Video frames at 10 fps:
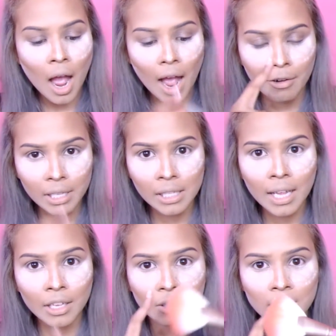I really
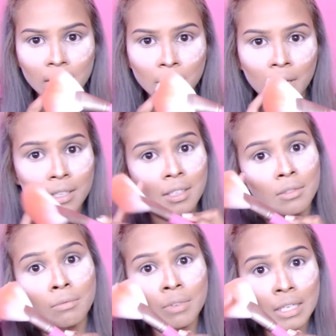like using this one because
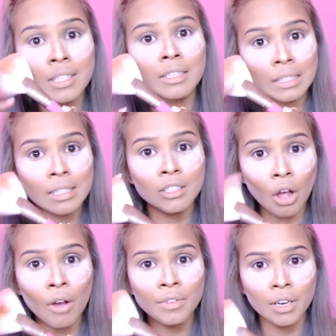it's really, really
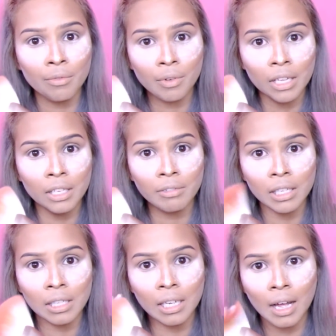soft and really, really